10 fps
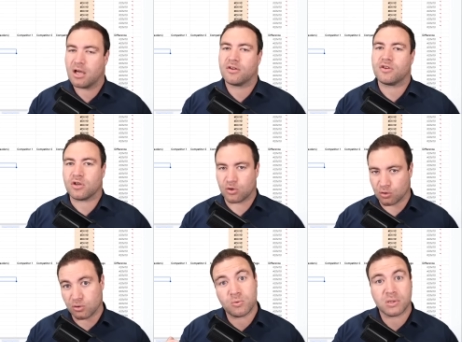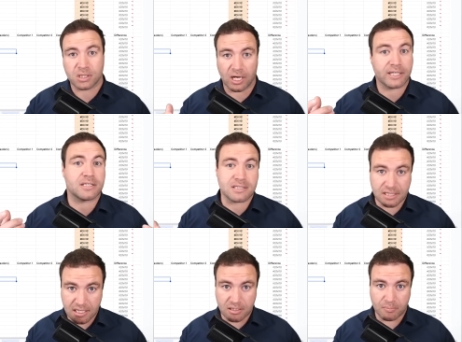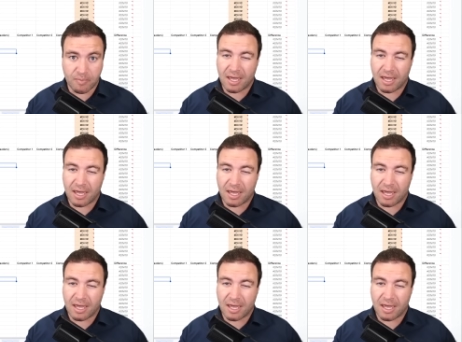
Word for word: that Google would like to see them.